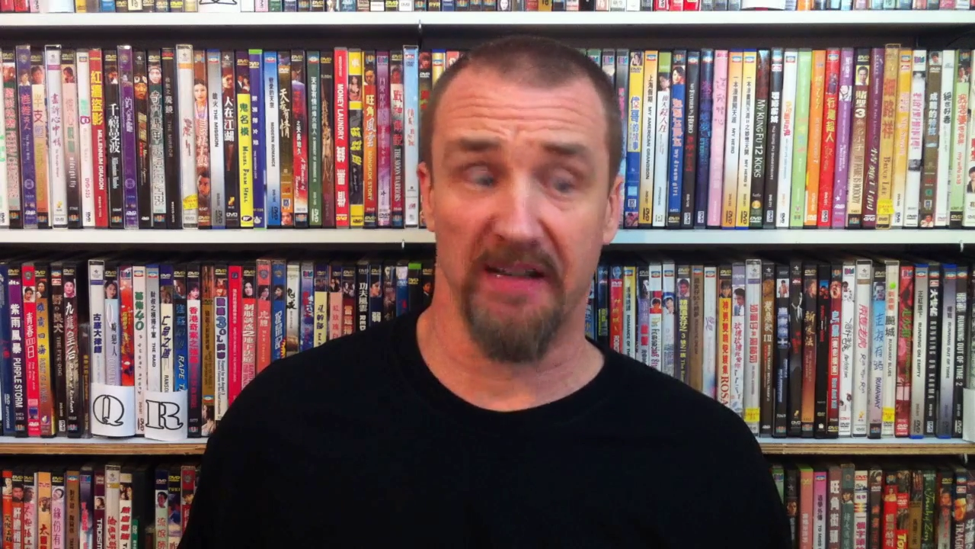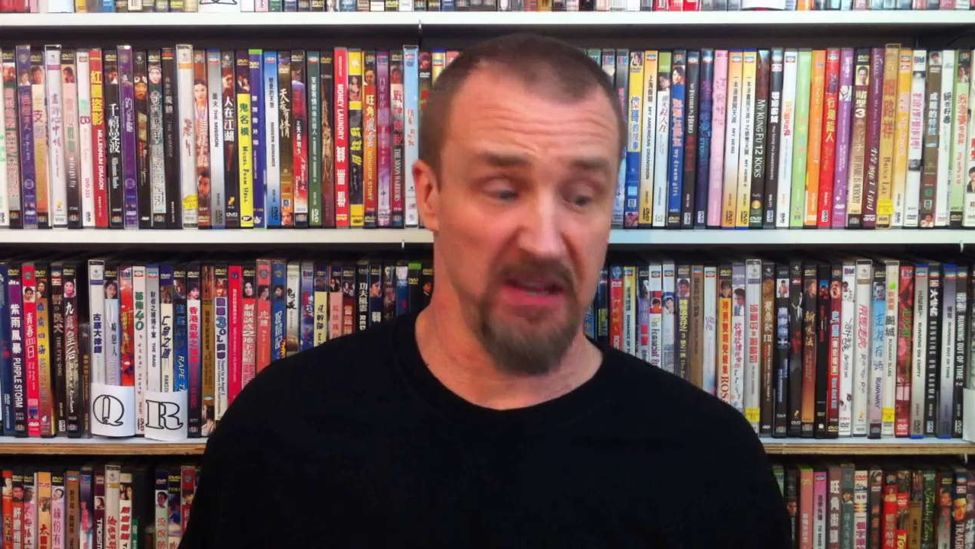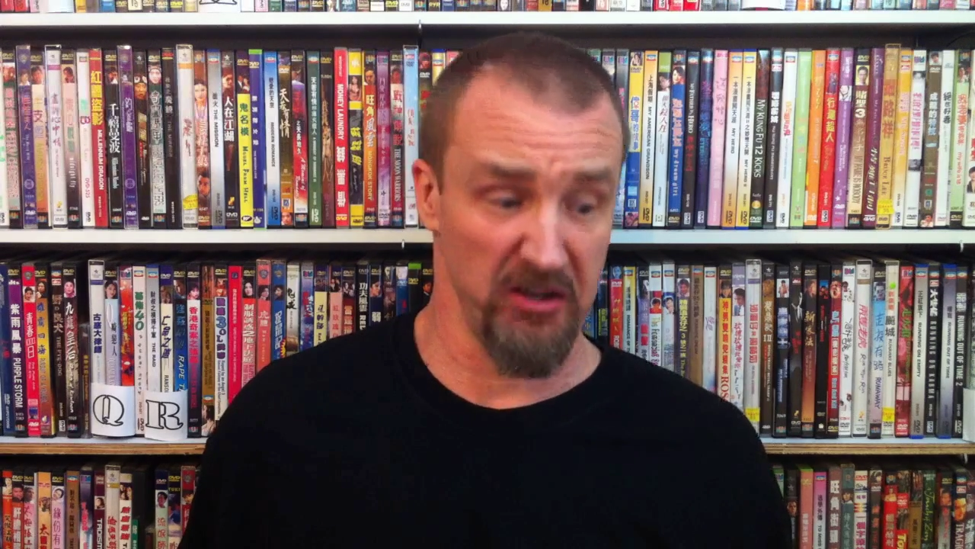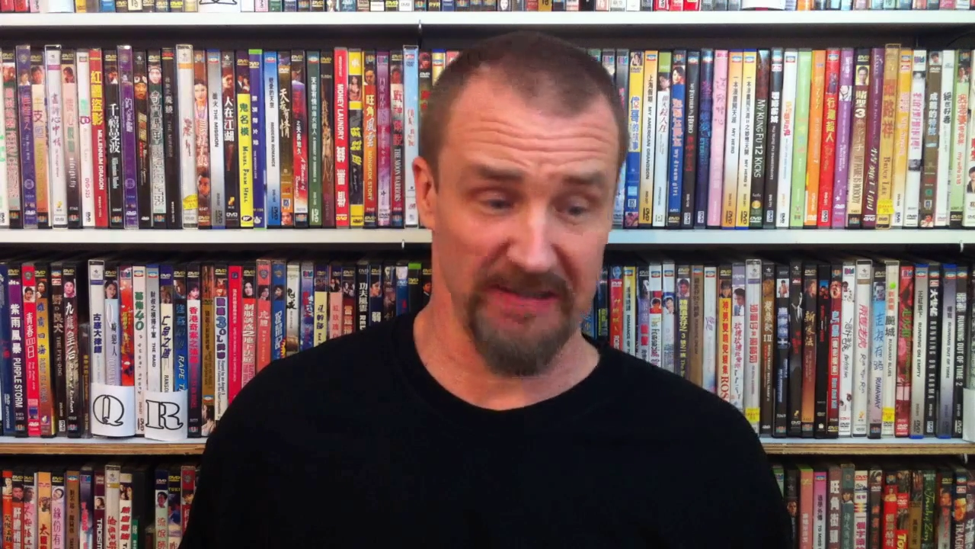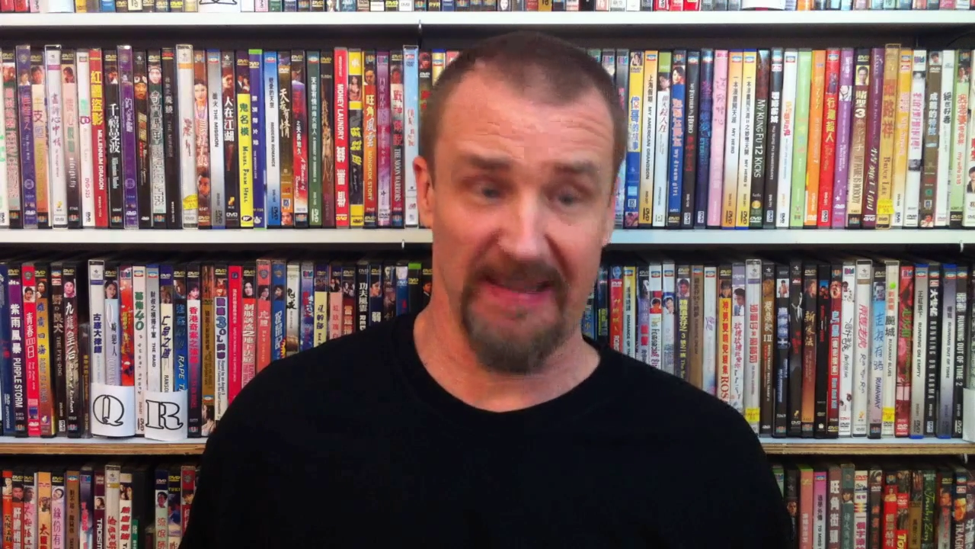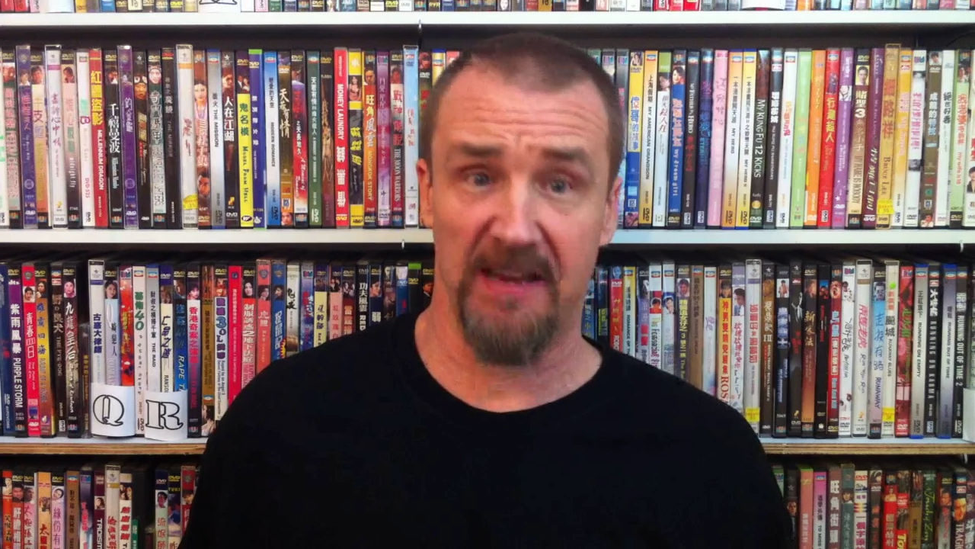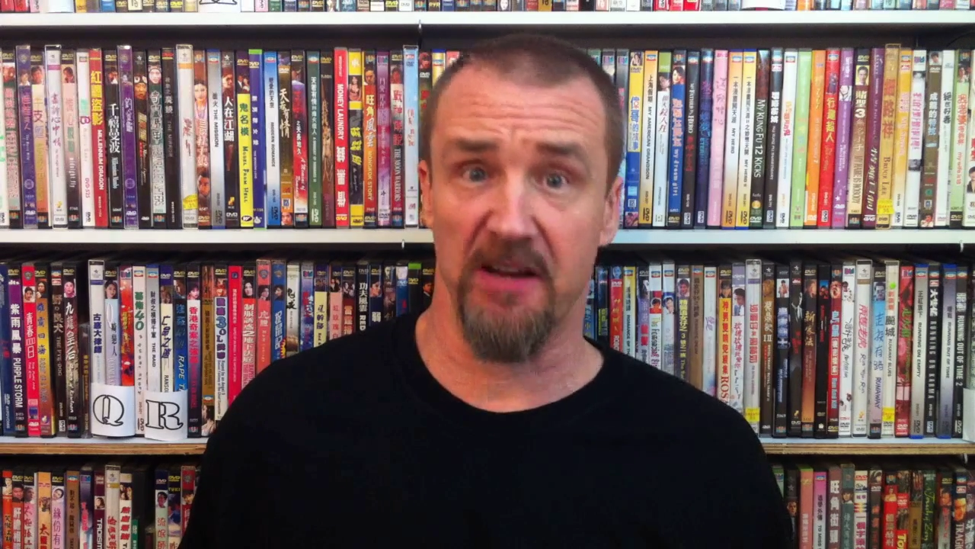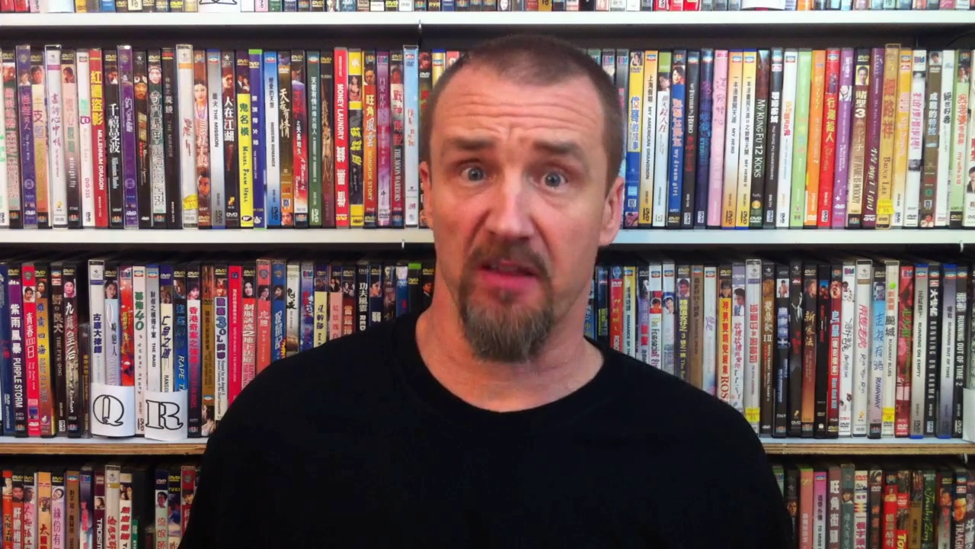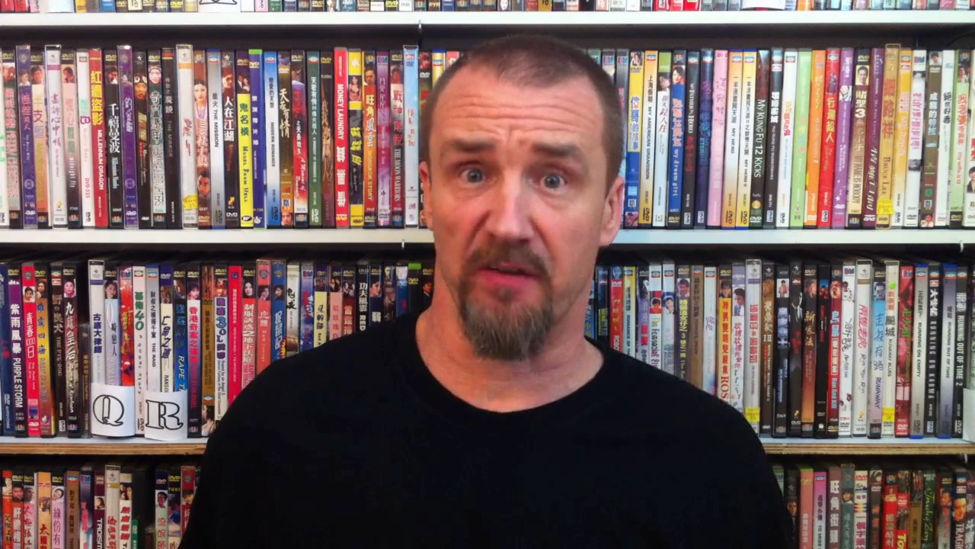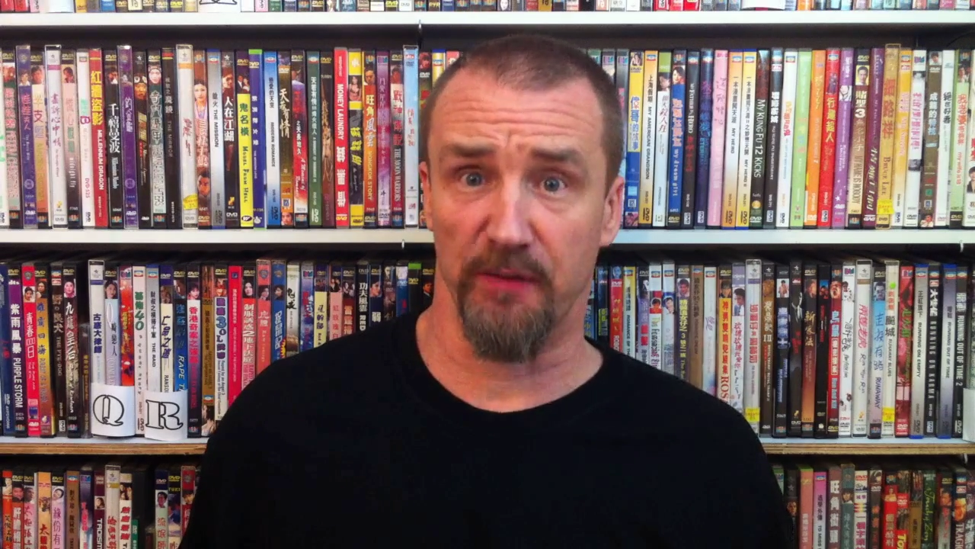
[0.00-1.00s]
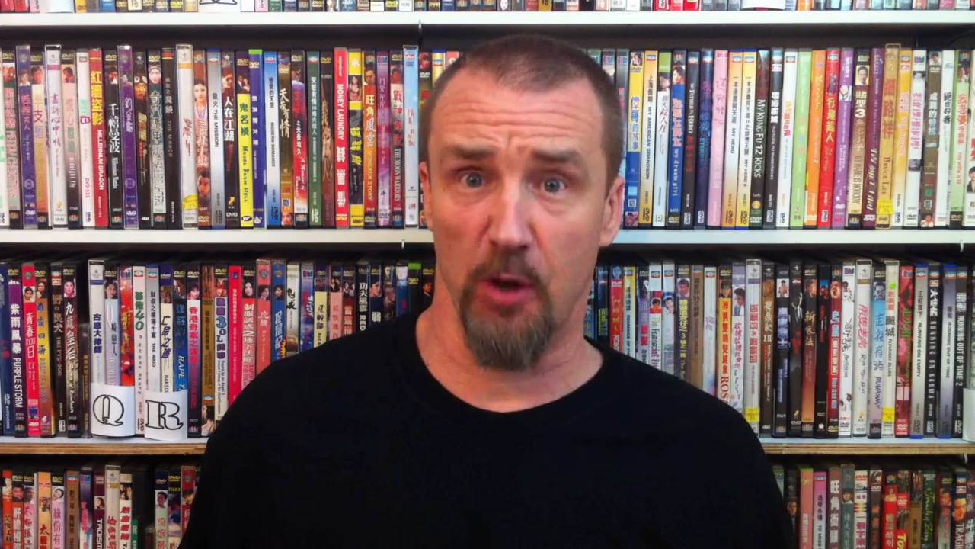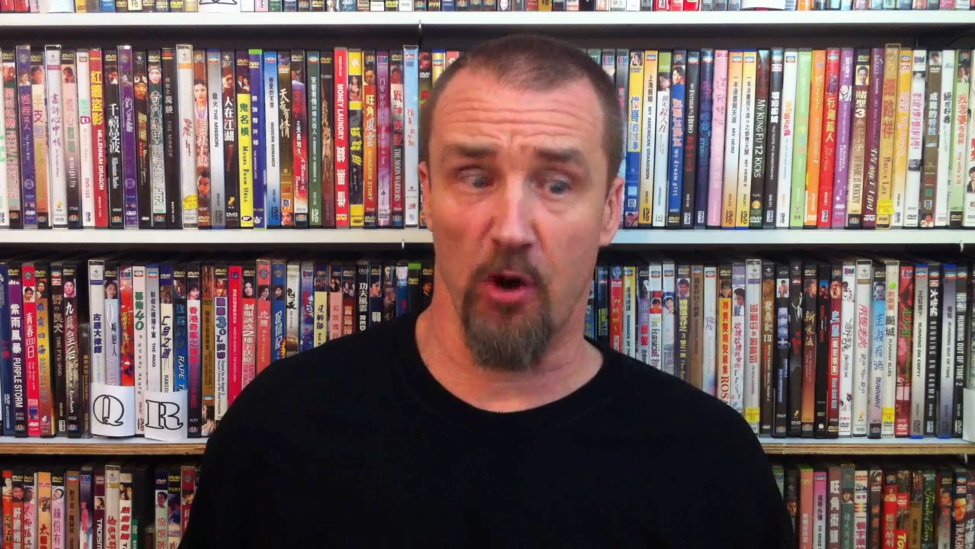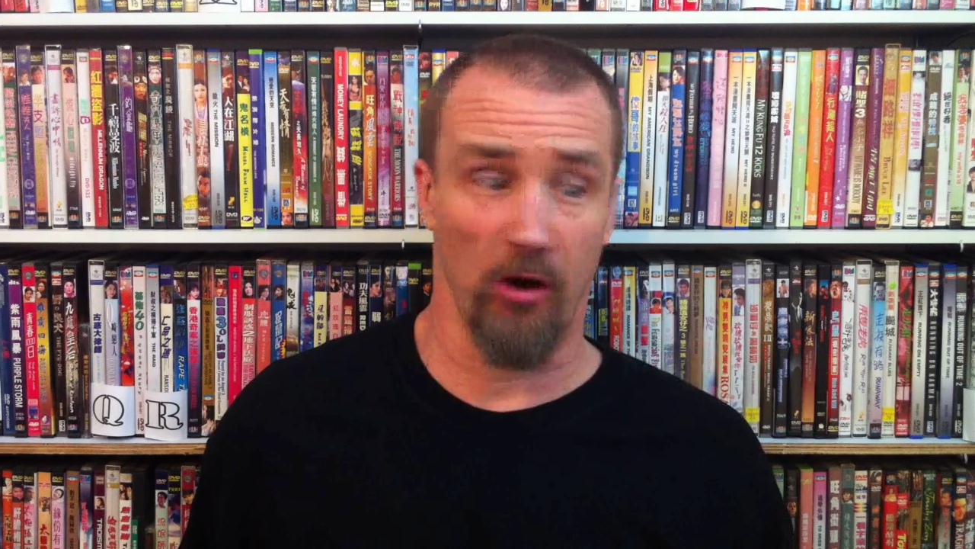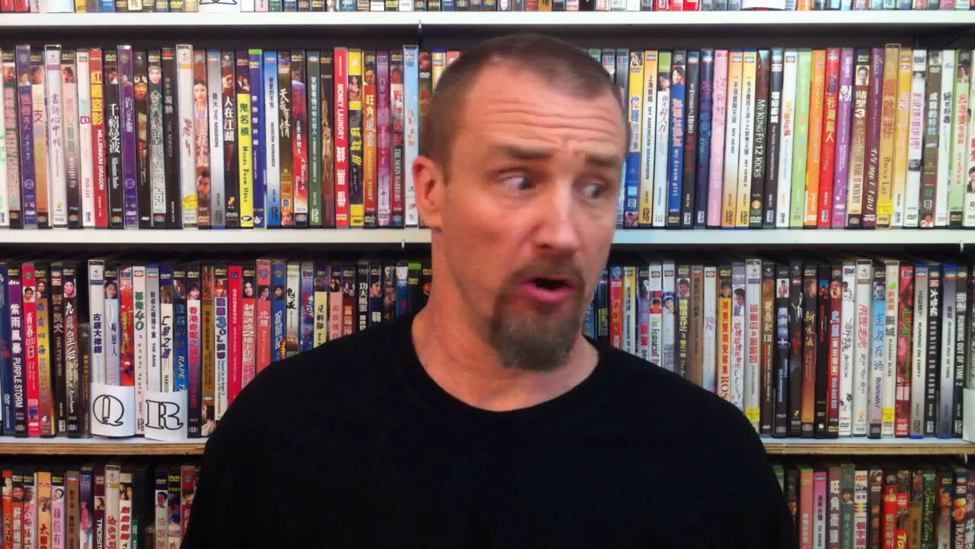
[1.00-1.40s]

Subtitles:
They just land on the floor